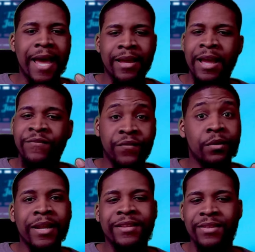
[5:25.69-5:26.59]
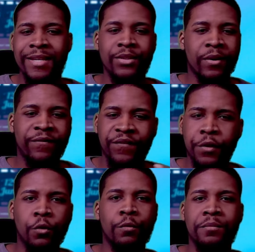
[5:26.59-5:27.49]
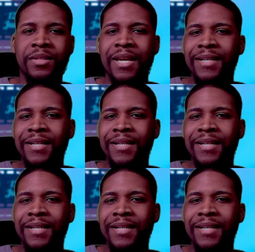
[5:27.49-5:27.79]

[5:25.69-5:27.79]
I feel like these are the films